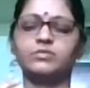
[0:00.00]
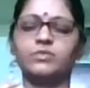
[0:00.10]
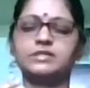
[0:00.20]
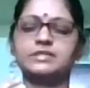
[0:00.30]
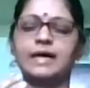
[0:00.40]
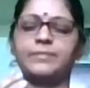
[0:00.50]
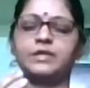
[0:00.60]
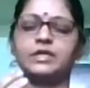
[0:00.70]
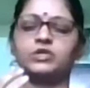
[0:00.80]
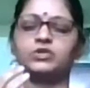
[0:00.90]
what's
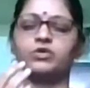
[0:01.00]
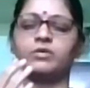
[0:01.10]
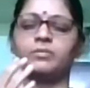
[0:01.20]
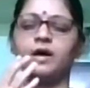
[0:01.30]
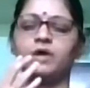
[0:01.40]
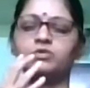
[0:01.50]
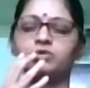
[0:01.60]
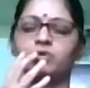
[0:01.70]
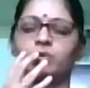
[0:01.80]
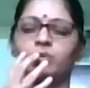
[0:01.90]
happening to your mouth,
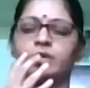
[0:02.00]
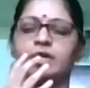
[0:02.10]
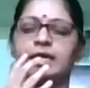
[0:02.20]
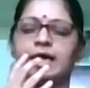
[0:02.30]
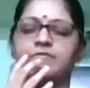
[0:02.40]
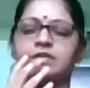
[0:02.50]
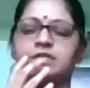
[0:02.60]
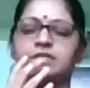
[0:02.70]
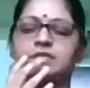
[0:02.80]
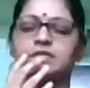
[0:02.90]
your oral
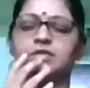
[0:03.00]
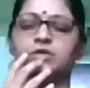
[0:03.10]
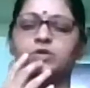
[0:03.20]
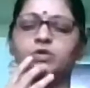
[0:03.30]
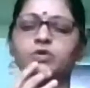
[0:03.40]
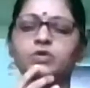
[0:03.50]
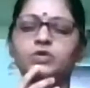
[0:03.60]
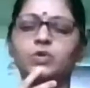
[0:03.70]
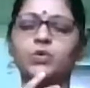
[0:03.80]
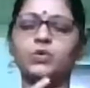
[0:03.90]
cavity, your
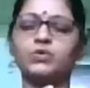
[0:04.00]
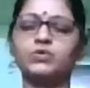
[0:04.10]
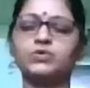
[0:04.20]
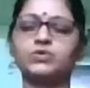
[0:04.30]
throat?